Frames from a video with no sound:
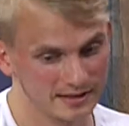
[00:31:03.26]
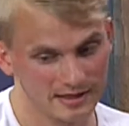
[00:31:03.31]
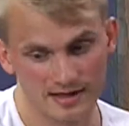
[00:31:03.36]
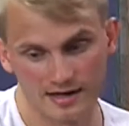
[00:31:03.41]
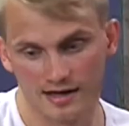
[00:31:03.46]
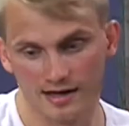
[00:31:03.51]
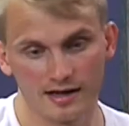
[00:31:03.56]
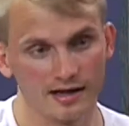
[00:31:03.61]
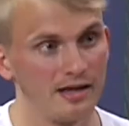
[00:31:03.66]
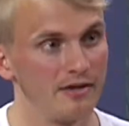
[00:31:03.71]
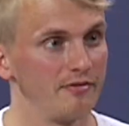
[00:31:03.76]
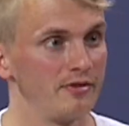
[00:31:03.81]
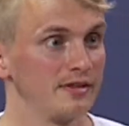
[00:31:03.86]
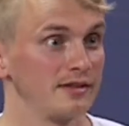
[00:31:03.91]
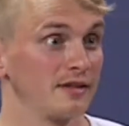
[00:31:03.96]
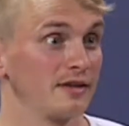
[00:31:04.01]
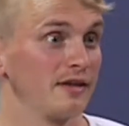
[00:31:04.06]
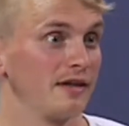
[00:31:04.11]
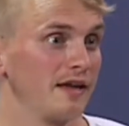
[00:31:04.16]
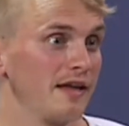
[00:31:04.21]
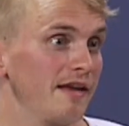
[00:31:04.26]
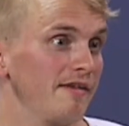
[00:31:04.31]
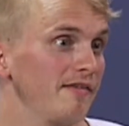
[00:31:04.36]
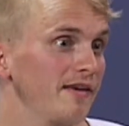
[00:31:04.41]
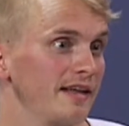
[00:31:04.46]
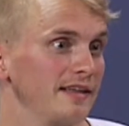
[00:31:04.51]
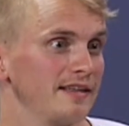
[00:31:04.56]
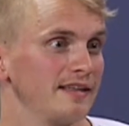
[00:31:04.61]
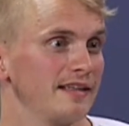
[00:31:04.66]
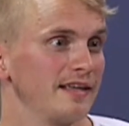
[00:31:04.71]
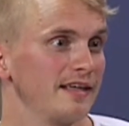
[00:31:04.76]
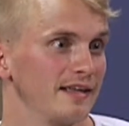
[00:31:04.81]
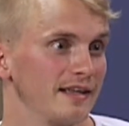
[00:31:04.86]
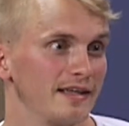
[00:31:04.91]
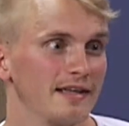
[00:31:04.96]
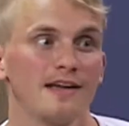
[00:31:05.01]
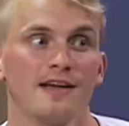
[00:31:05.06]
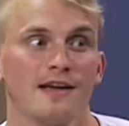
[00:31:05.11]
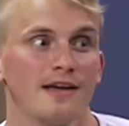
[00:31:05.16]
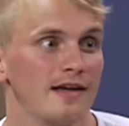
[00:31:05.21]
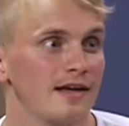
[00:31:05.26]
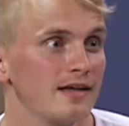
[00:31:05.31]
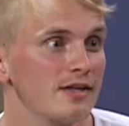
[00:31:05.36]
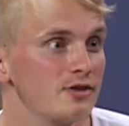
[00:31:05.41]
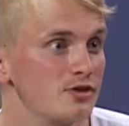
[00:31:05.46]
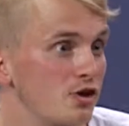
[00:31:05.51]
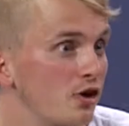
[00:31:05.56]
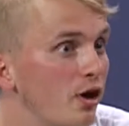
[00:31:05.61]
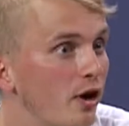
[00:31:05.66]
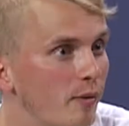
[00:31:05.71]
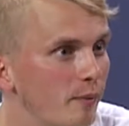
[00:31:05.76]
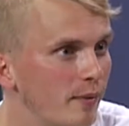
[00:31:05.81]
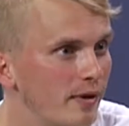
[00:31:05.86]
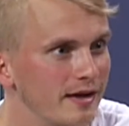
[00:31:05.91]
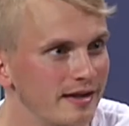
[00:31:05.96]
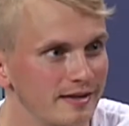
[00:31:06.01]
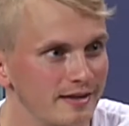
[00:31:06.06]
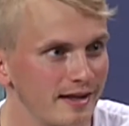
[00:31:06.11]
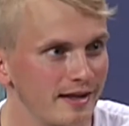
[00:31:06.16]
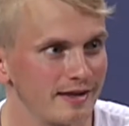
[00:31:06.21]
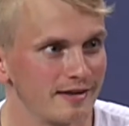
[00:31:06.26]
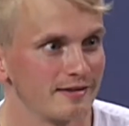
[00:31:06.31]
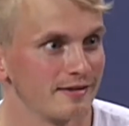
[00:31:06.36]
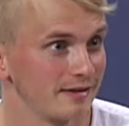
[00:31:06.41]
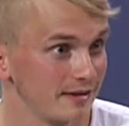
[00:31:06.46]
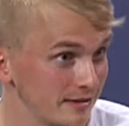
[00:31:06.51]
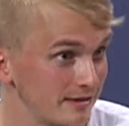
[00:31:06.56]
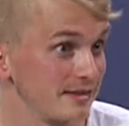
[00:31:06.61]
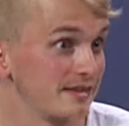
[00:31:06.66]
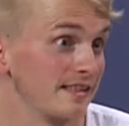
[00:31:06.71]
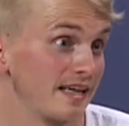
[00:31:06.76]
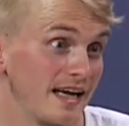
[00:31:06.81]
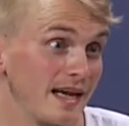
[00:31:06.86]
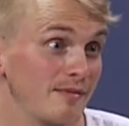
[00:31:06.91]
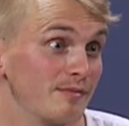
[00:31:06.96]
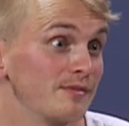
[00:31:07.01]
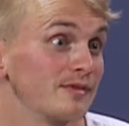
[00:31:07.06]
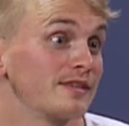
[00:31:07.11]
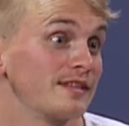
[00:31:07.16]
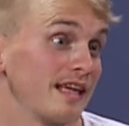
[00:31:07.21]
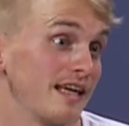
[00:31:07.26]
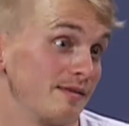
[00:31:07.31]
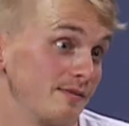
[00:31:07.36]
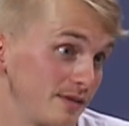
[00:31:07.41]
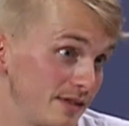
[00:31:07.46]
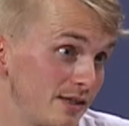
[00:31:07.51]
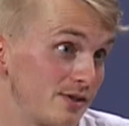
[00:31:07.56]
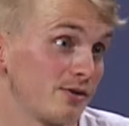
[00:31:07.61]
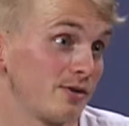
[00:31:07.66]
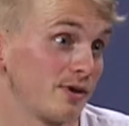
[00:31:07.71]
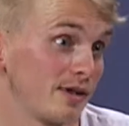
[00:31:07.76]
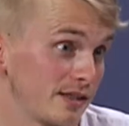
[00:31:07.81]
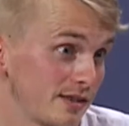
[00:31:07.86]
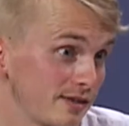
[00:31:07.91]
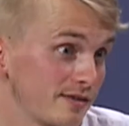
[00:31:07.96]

Okay. If it's an event in Germany, then it's the same. Then same that's situation.